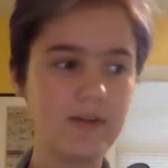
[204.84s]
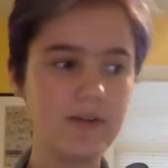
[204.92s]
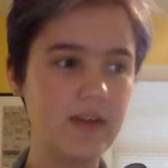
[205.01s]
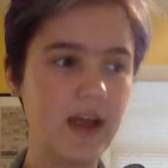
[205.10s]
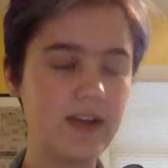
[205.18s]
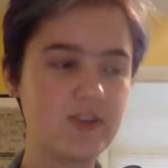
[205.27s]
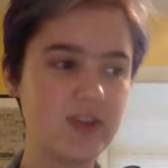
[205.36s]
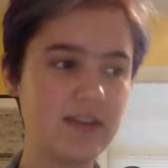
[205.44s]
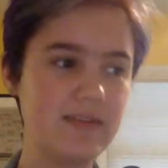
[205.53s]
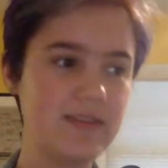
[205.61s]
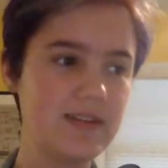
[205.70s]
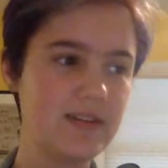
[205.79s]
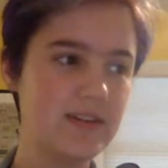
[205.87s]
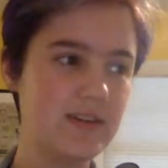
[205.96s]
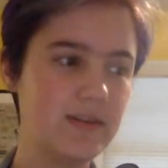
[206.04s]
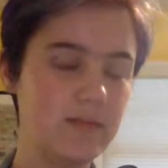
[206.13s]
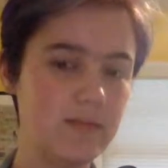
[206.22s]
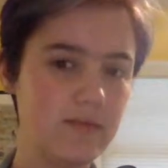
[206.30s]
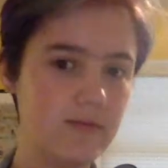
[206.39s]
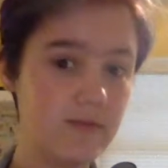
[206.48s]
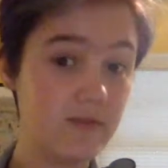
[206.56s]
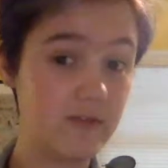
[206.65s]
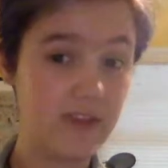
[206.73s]
not just
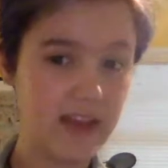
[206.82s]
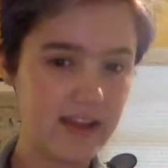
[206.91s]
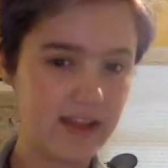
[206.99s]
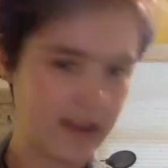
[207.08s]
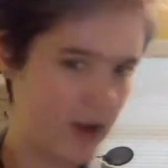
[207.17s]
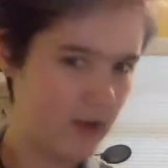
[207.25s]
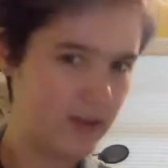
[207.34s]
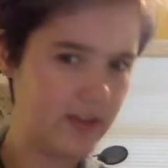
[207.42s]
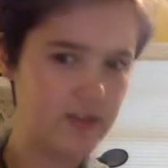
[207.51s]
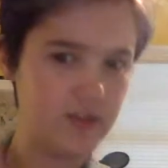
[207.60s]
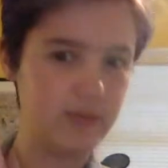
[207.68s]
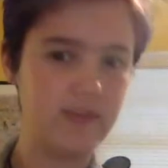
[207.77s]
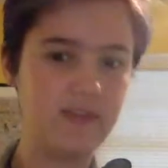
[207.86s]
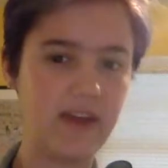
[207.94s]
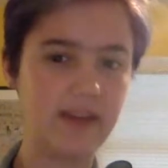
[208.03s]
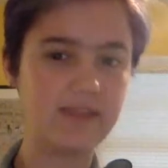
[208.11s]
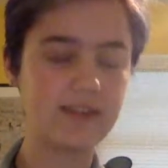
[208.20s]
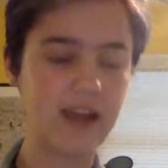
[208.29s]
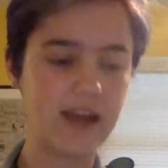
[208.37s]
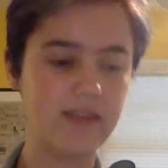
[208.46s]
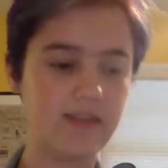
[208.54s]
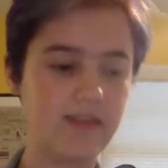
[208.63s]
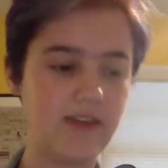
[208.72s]
vague, like, oh, this should be fixed kind
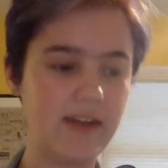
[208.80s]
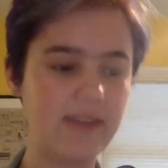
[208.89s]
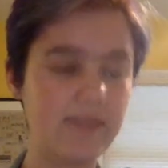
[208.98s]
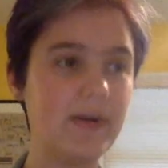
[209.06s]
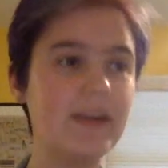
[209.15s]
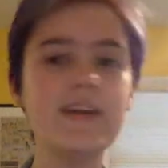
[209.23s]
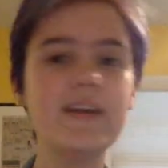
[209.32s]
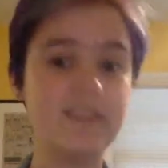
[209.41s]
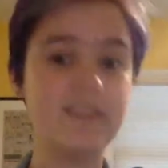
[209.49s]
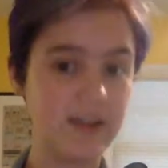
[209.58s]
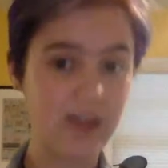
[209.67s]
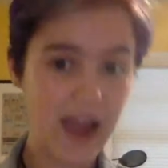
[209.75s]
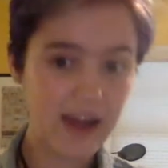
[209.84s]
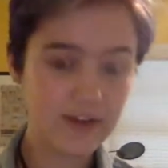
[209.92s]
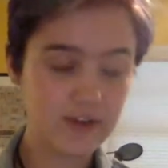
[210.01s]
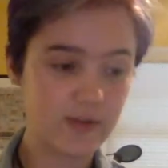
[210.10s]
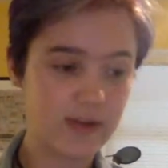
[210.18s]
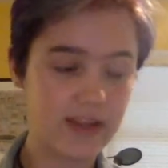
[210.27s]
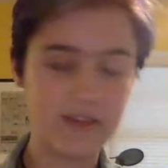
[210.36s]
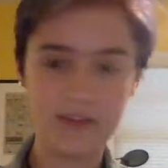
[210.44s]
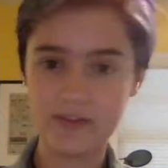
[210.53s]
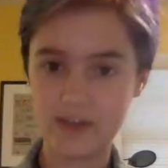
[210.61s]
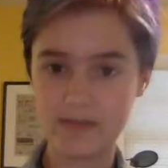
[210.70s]
of advice, but tell you how to do it, give
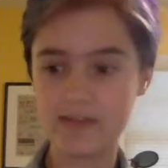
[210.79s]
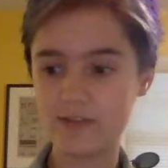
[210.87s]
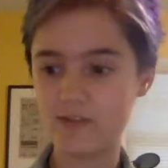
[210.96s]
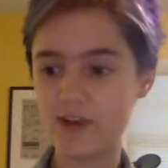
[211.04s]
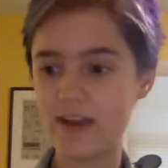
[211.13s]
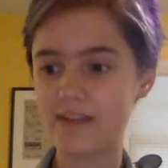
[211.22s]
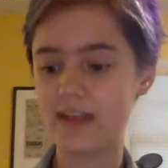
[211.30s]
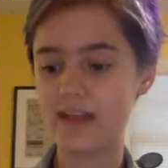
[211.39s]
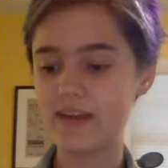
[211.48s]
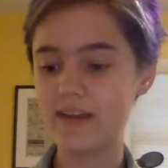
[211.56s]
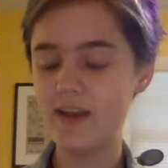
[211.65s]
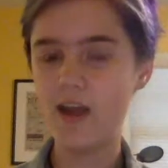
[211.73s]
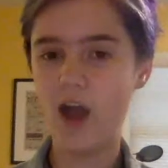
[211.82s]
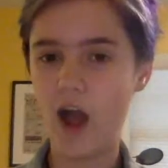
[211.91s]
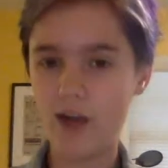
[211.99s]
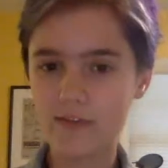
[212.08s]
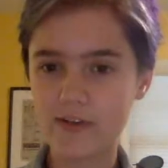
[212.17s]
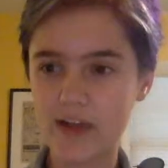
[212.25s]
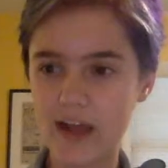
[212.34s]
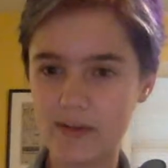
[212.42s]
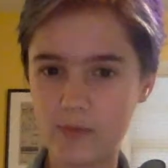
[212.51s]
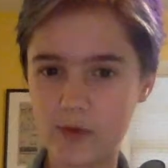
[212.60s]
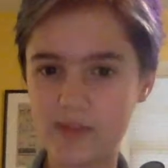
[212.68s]
you tips and tricks, like offer kind
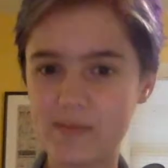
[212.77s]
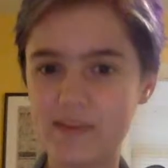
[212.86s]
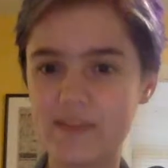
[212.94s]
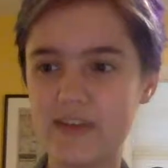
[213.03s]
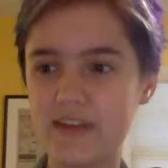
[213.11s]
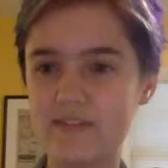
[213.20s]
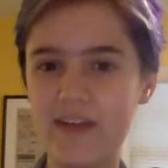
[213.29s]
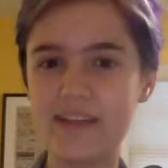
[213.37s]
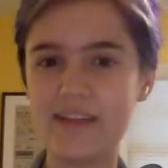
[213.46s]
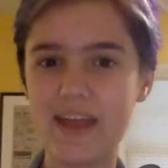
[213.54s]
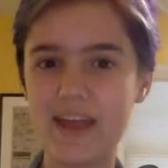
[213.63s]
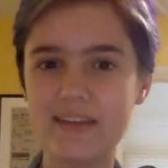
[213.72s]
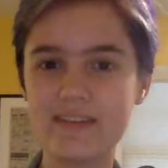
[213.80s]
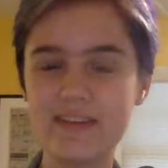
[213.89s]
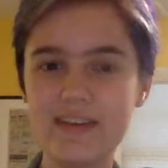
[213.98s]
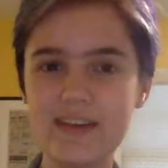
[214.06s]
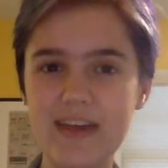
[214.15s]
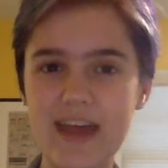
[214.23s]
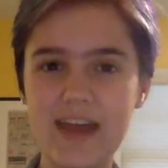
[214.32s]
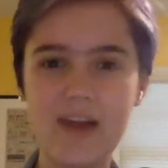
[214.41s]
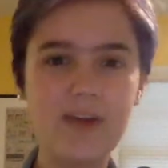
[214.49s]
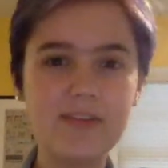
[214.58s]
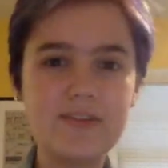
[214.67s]
of more specific advice, and
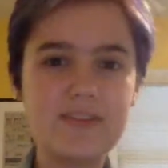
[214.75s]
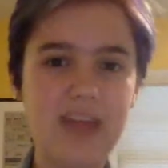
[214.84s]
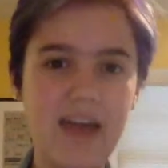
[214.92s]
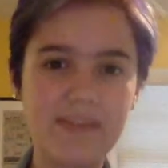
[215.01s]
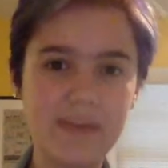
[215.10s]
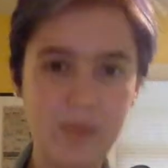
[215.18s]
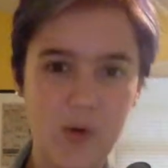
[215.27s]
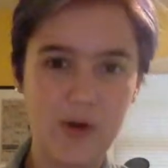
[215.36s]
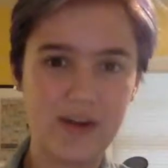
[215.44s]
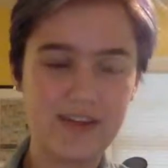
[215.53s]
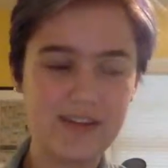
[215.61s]
also just have support,